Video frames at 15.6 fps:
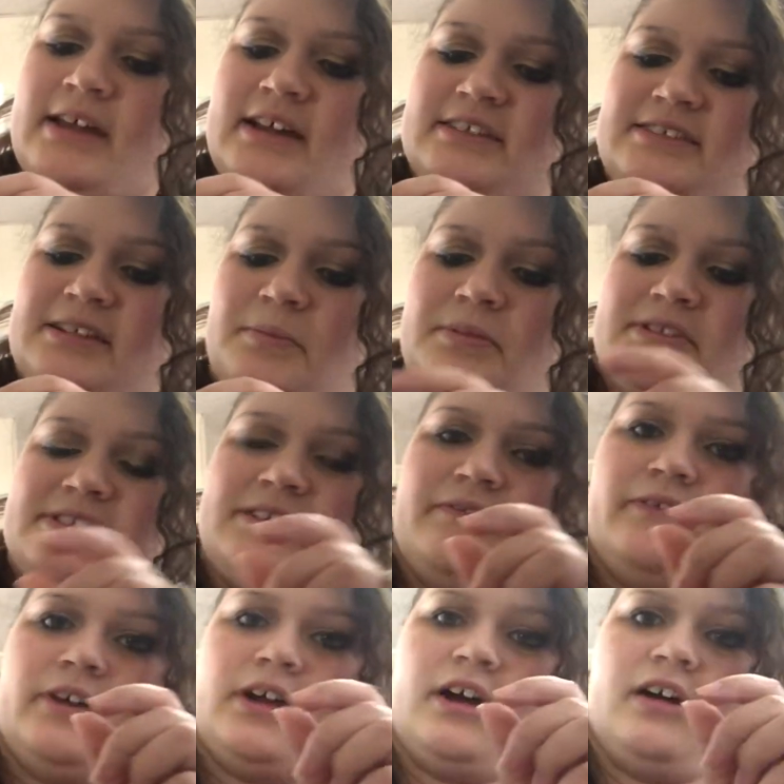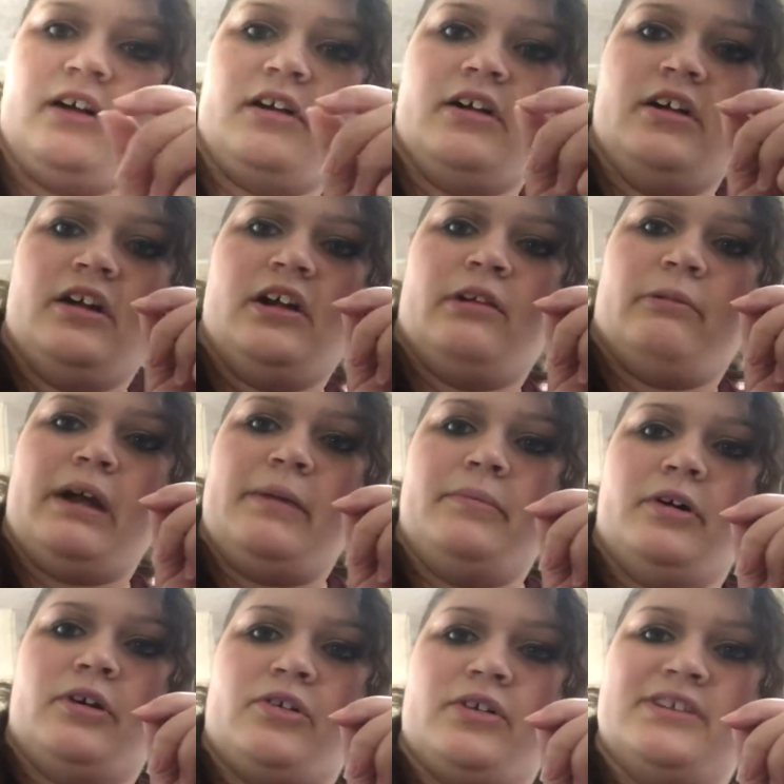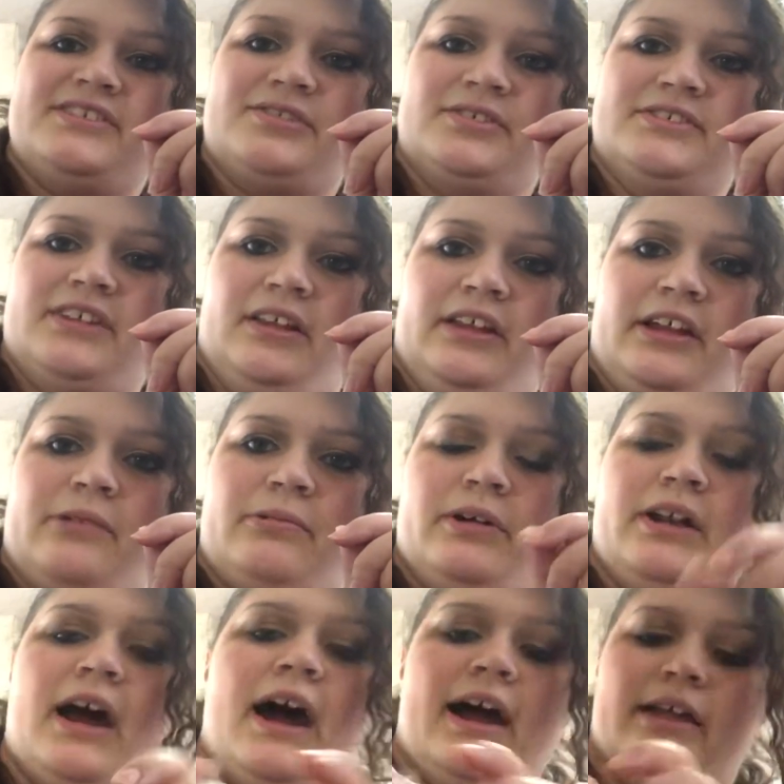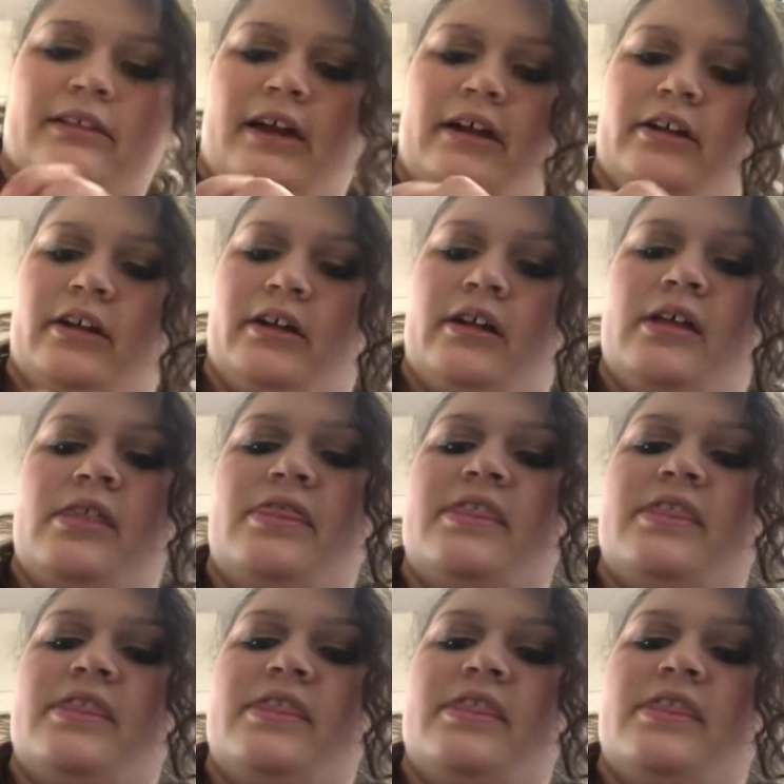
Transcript: It's a Pacifica Rainbow Crystals Liquid Highlighter.